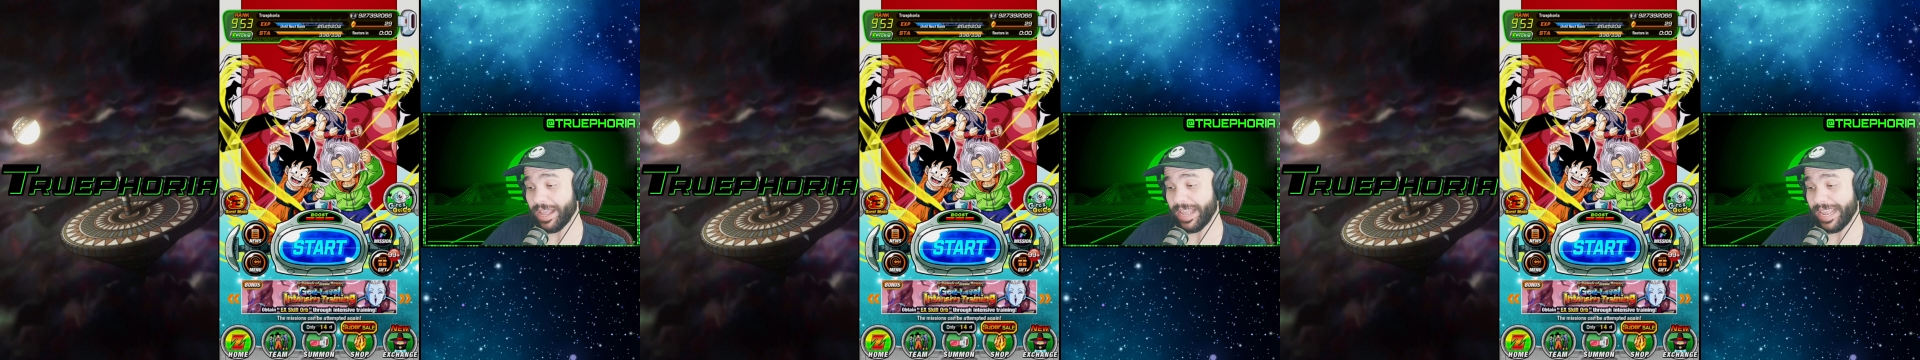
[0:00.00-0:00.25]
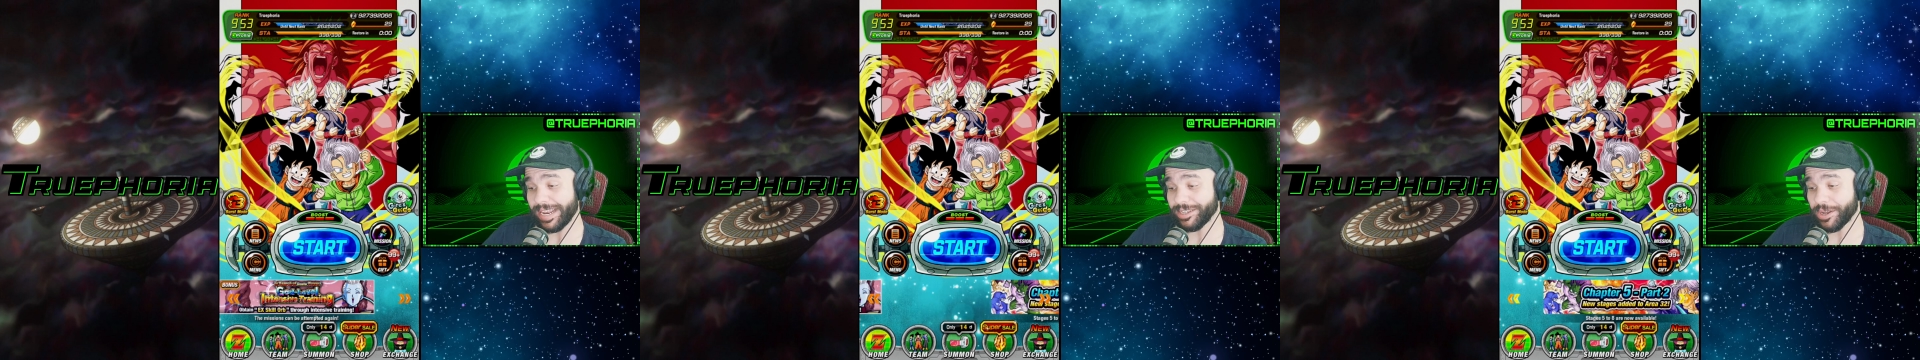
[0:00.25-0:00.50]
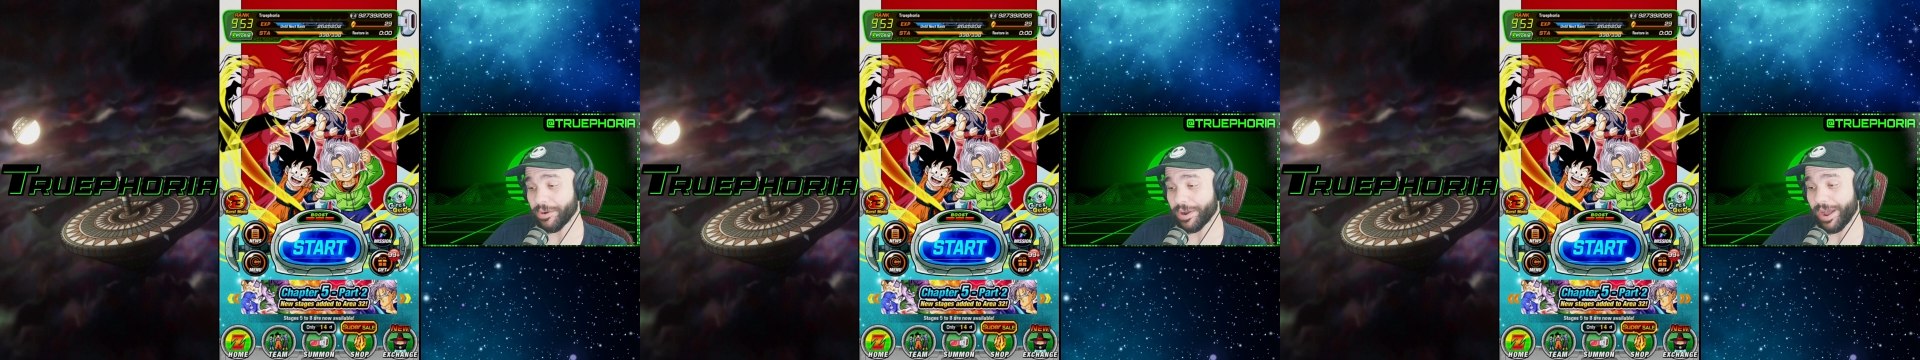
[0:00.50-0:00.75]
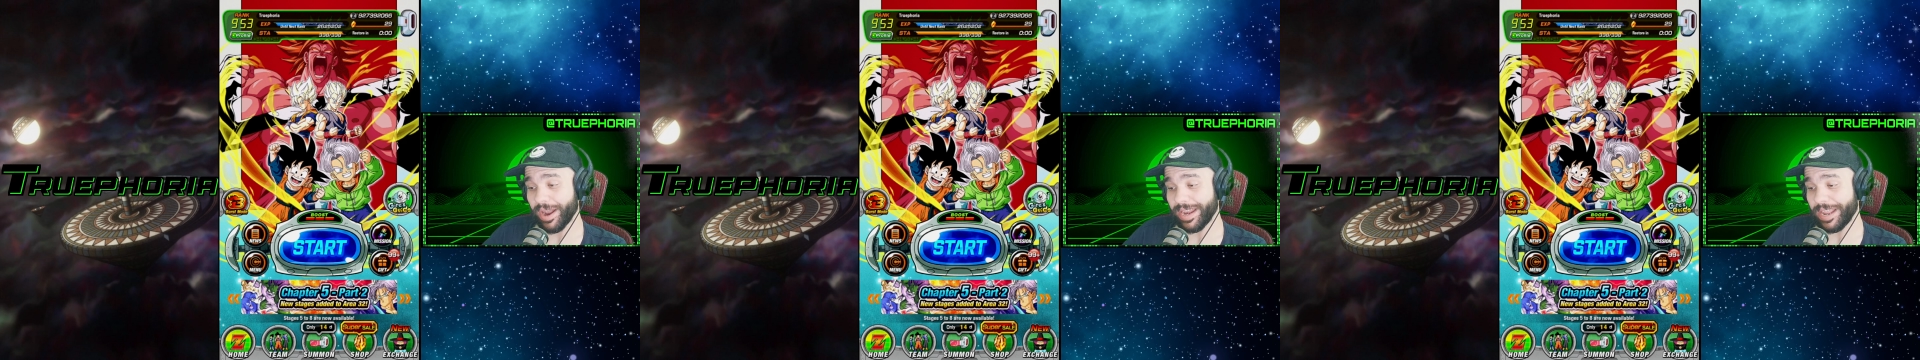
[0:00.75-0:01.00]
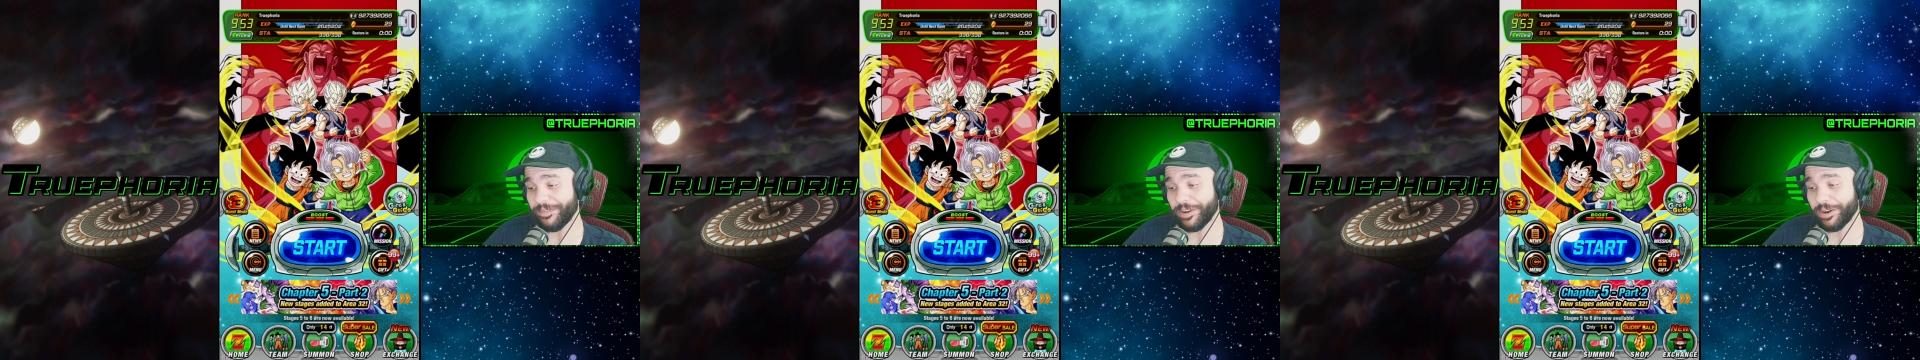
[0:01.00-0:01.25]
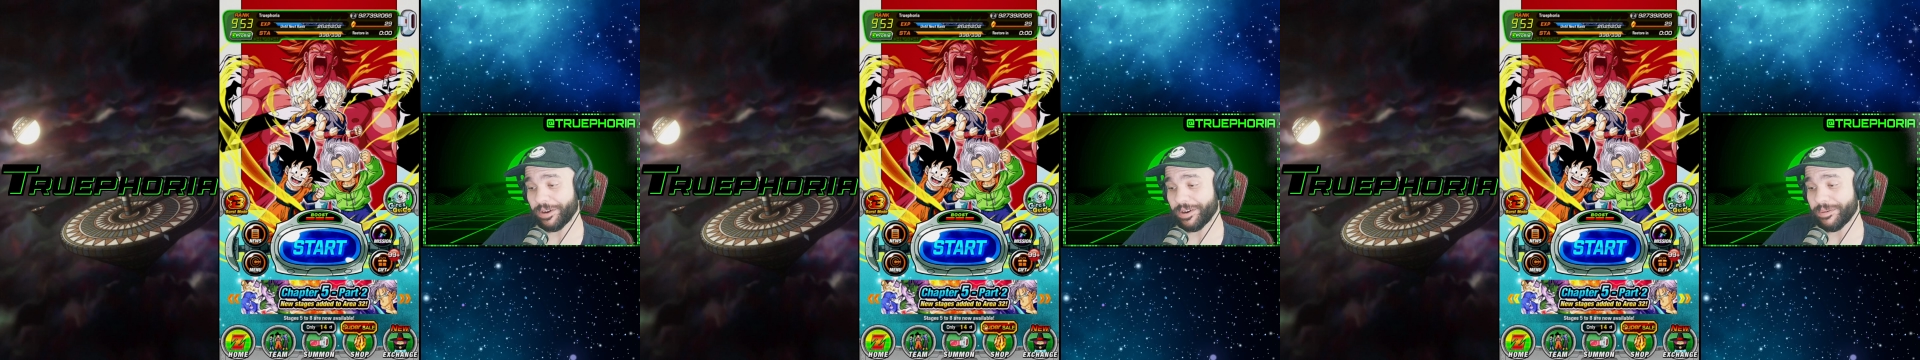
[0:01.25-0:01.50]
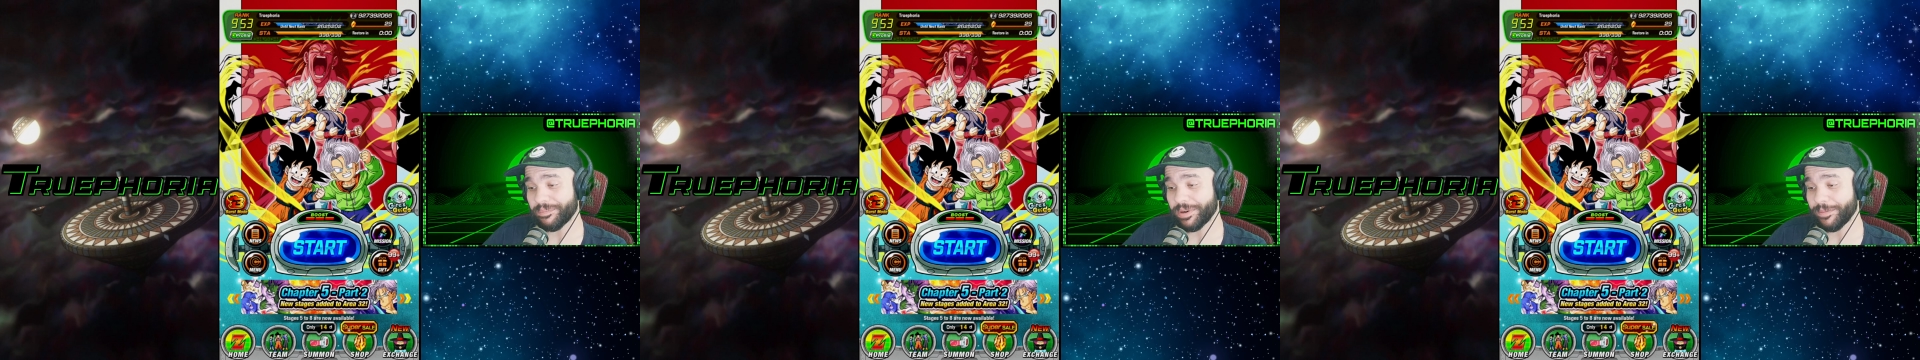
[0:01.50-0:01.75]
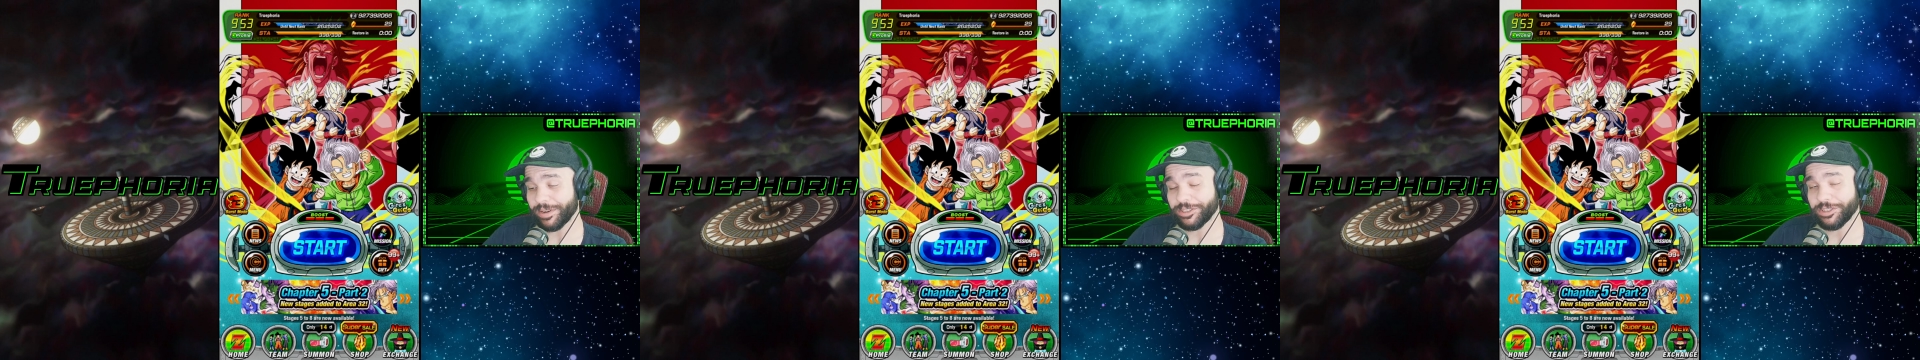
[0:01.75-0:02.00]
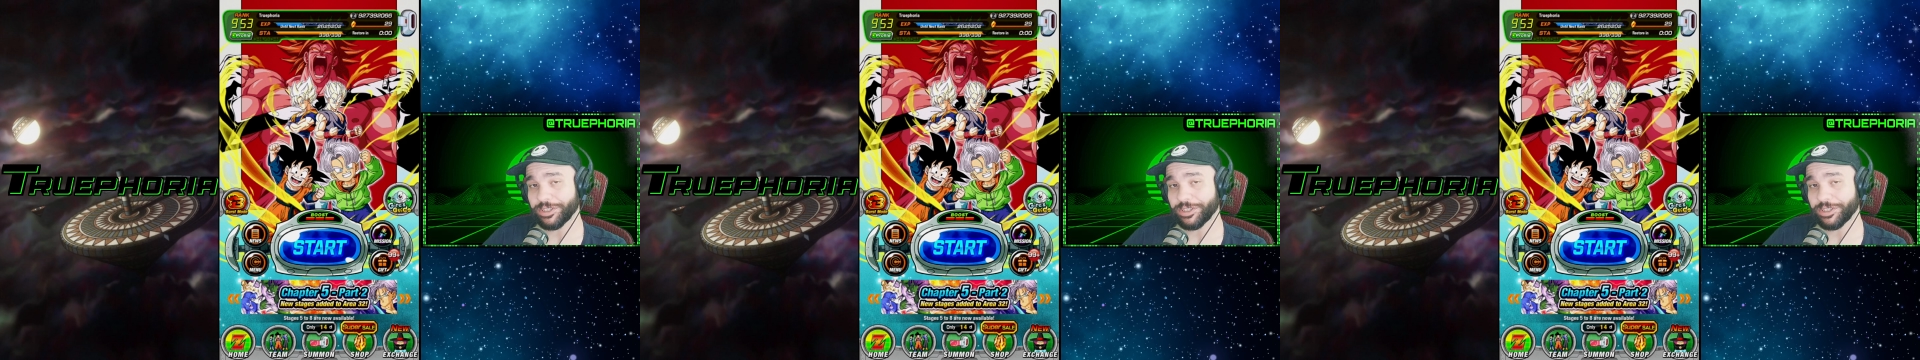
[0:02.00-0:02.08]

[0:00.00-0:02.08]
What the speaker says: in Dokkan if you're pretty much